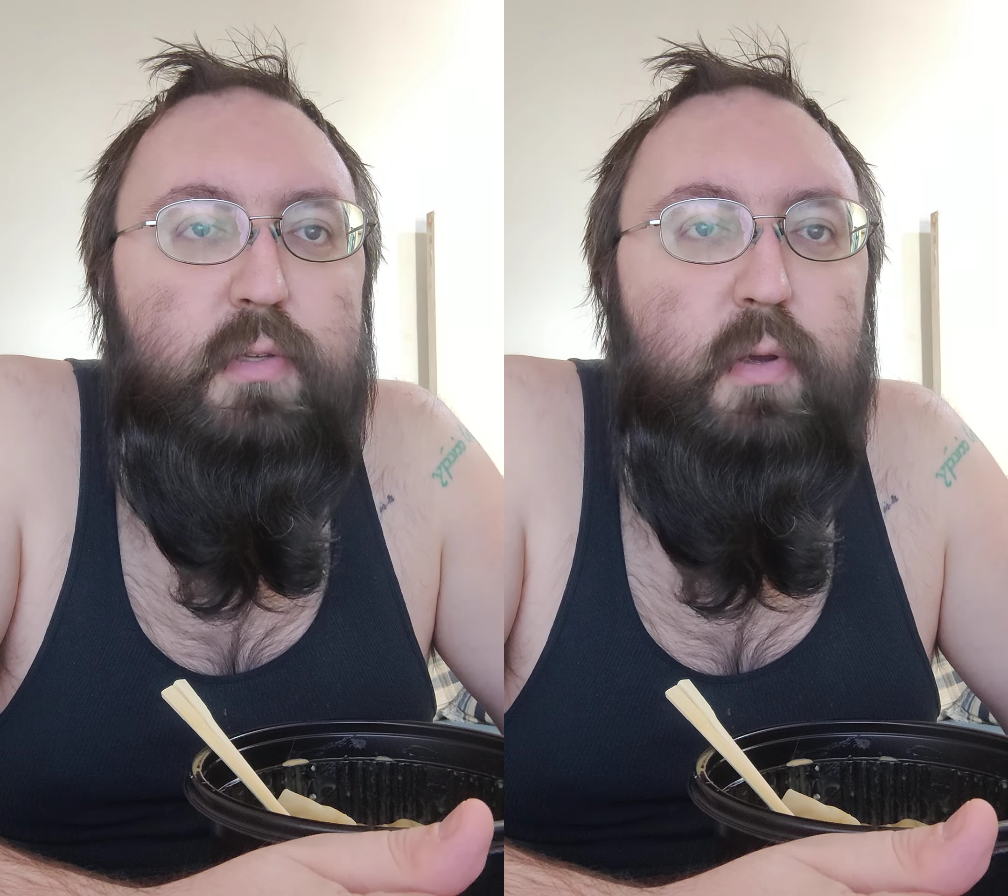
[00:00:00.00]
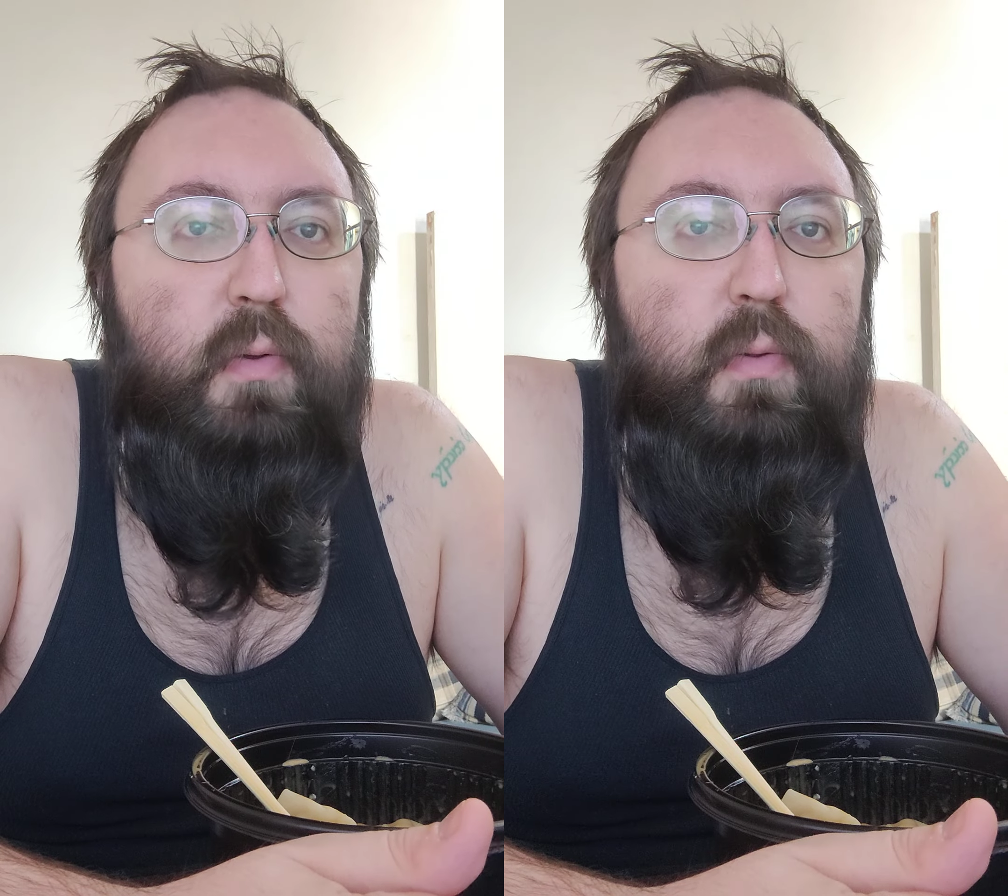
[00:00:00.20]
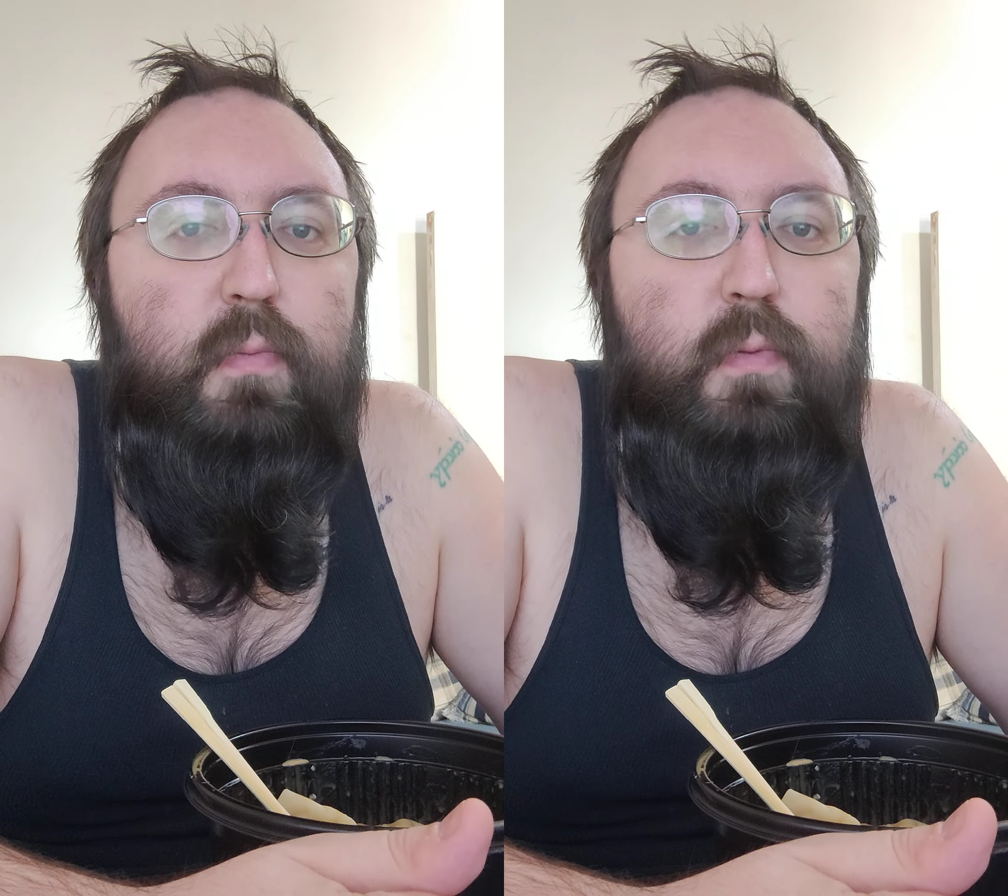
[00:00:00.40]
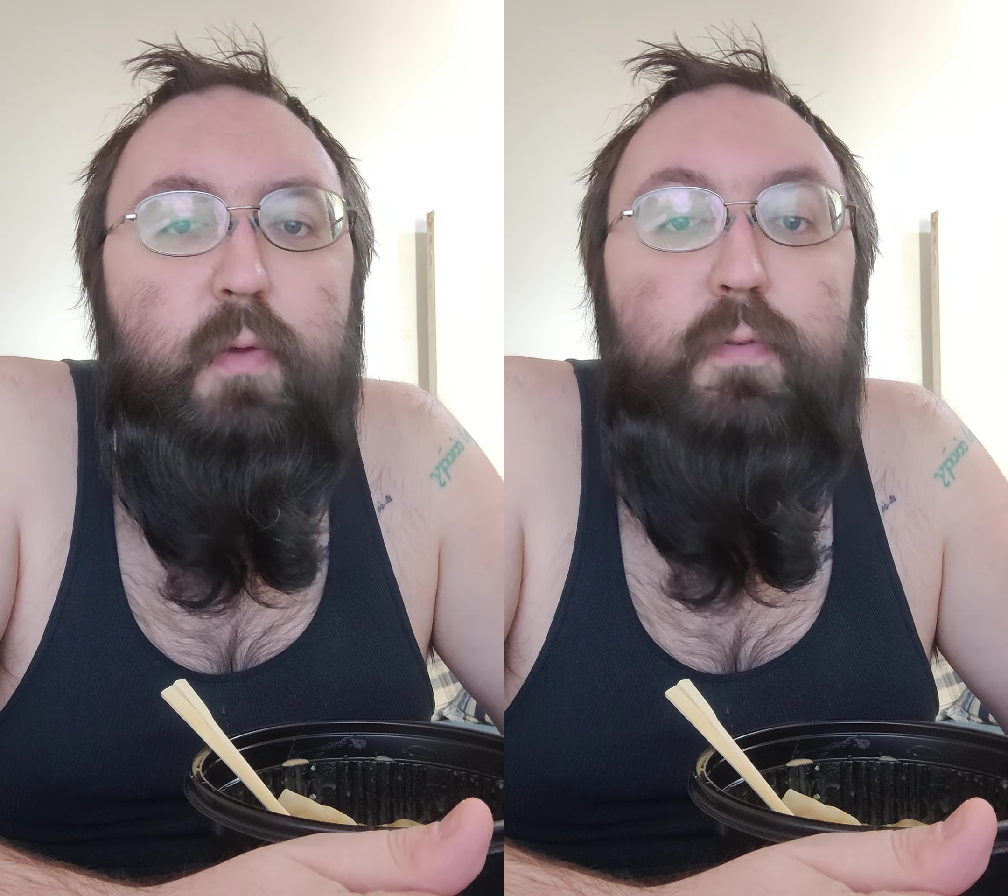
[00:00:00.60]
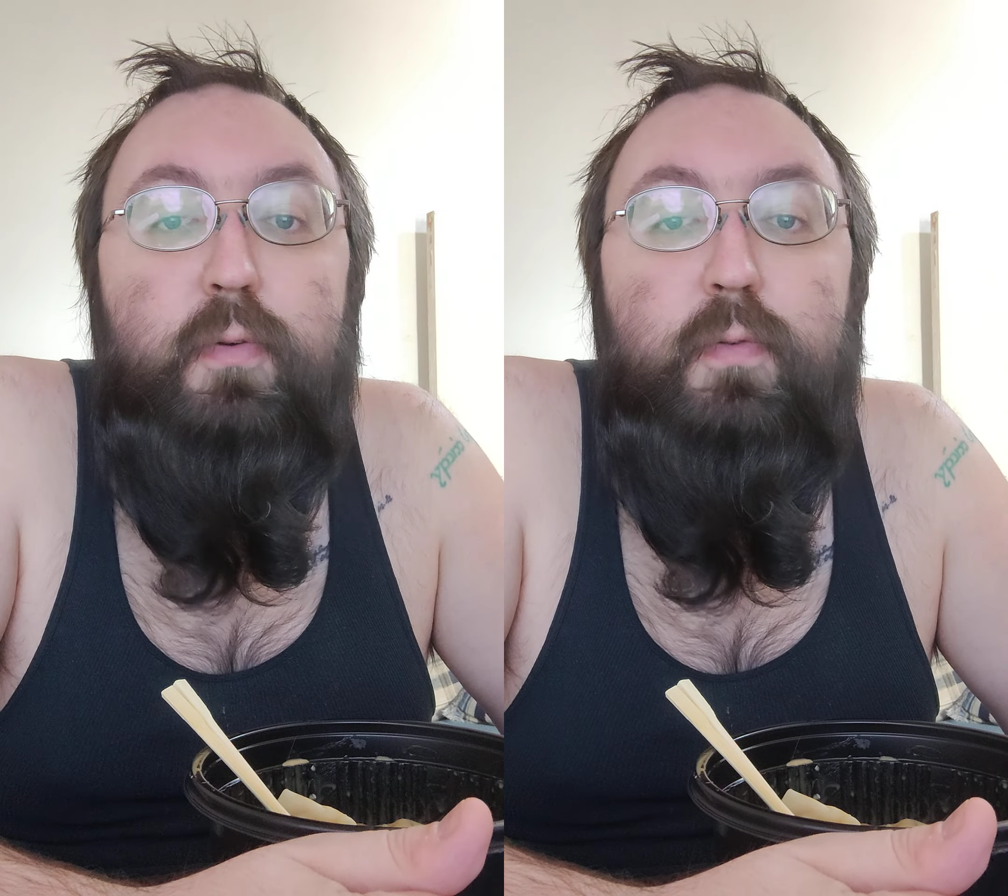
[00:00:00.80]
So
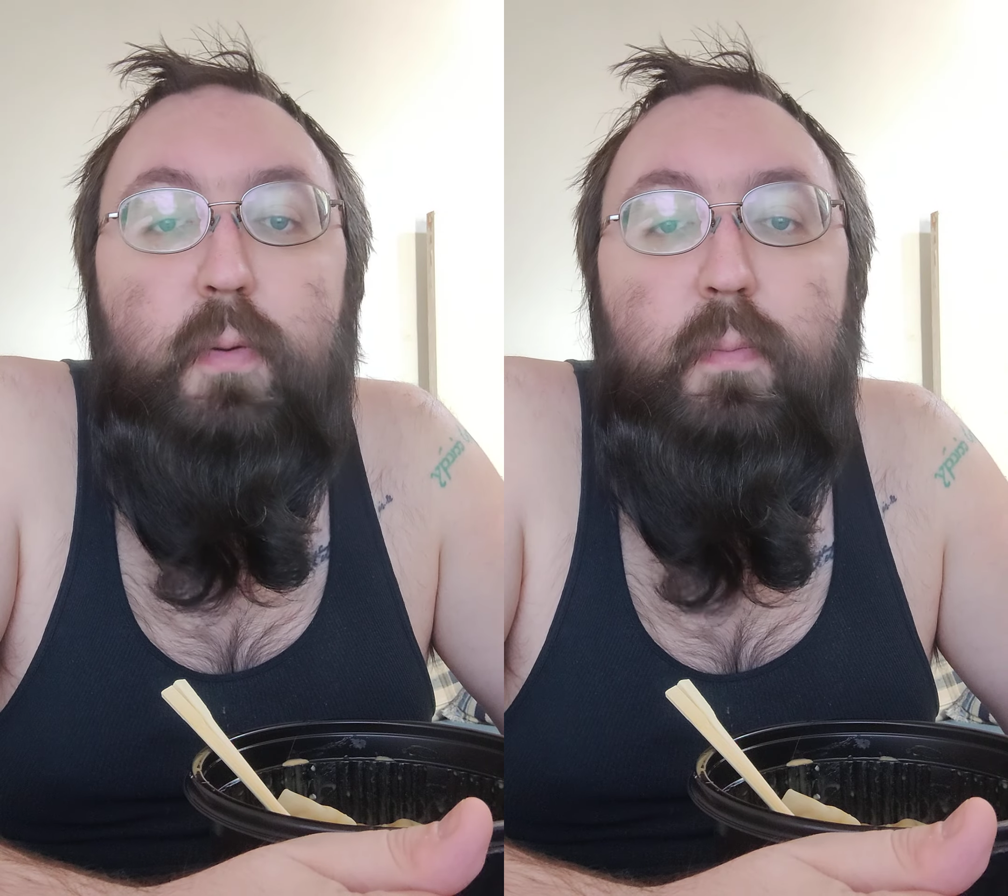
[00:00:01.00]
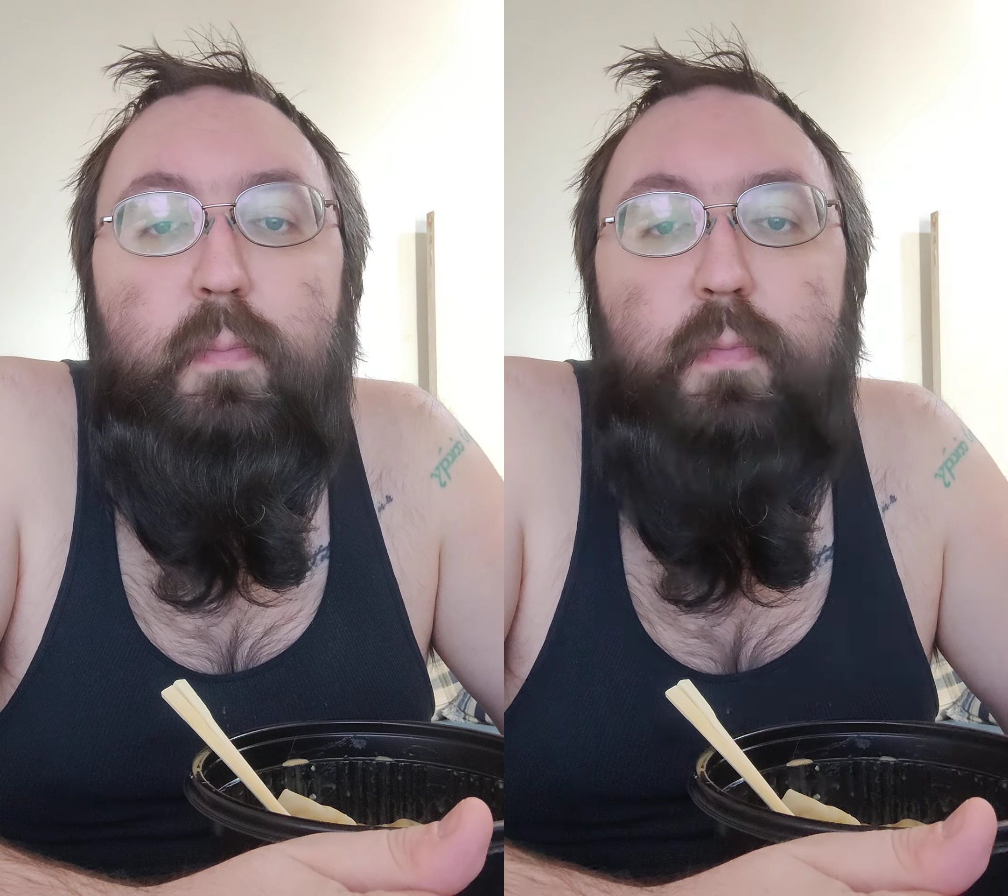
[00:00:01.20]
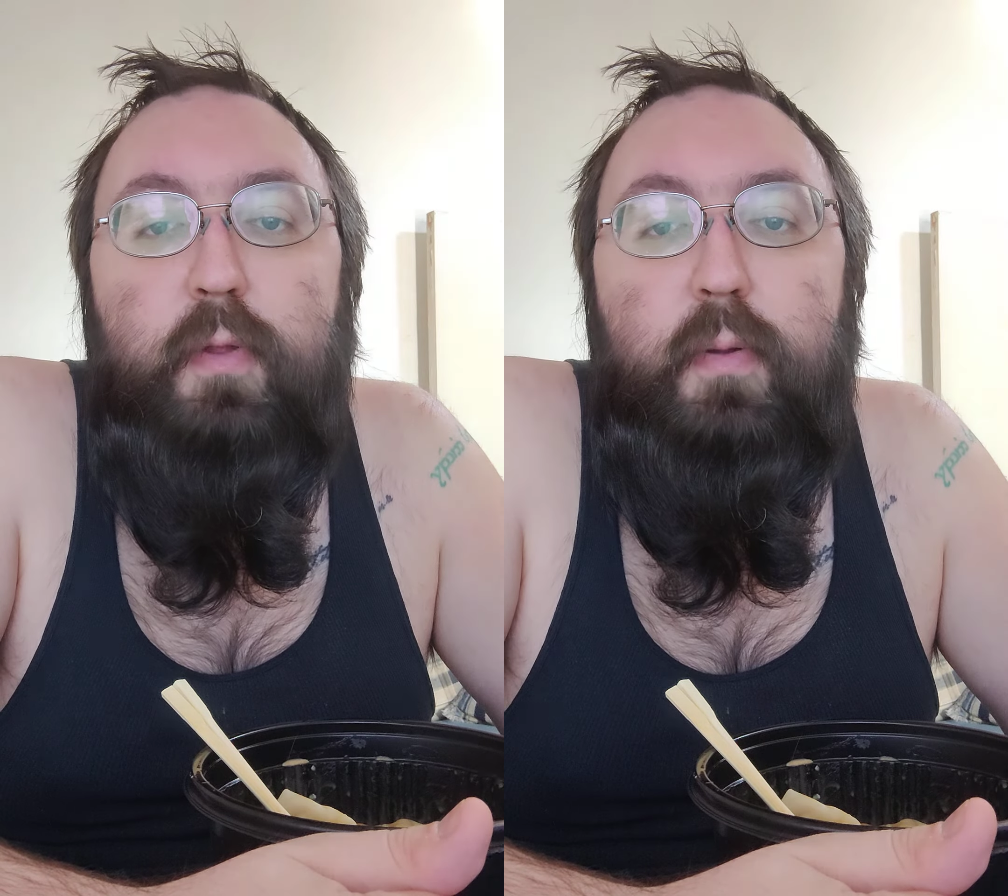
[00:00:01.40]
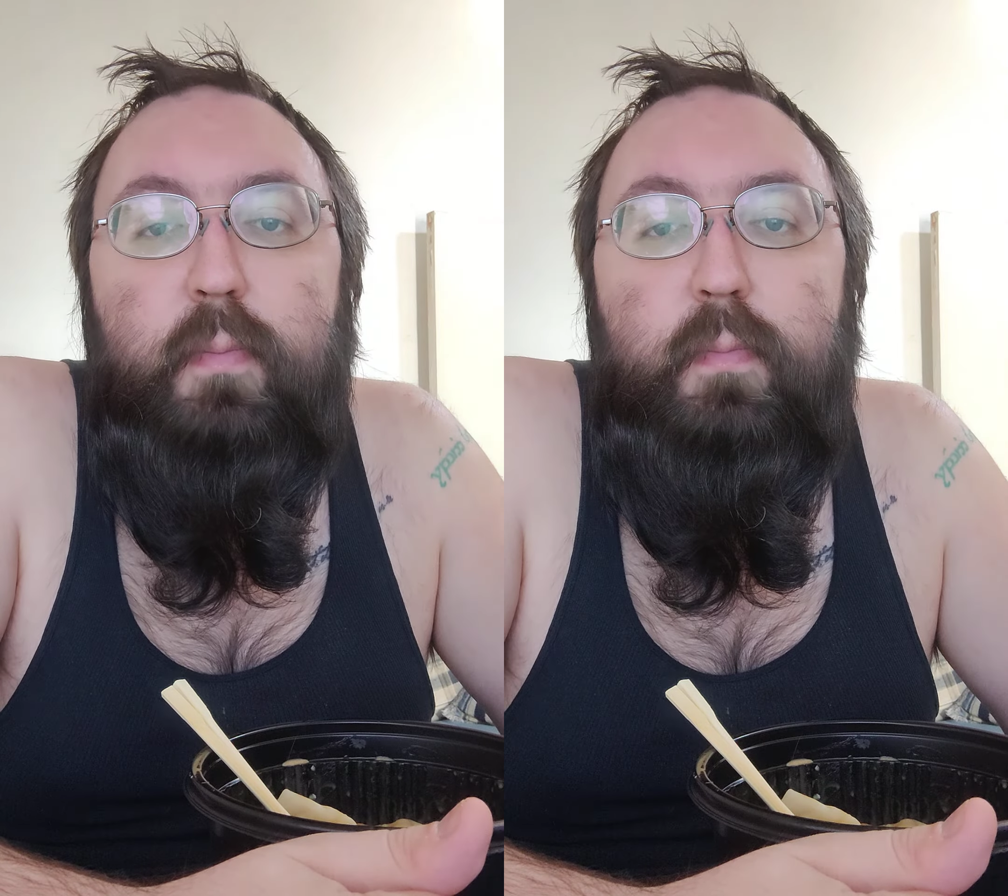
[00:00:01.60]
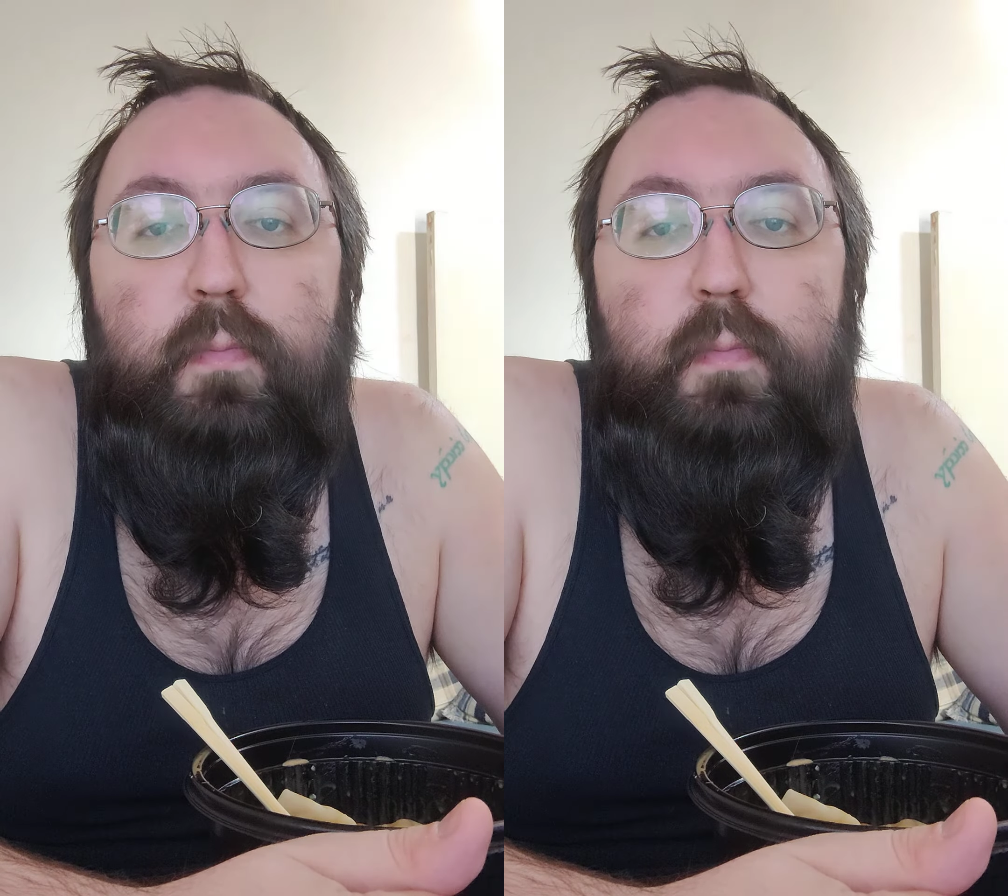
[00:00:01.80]
the food from the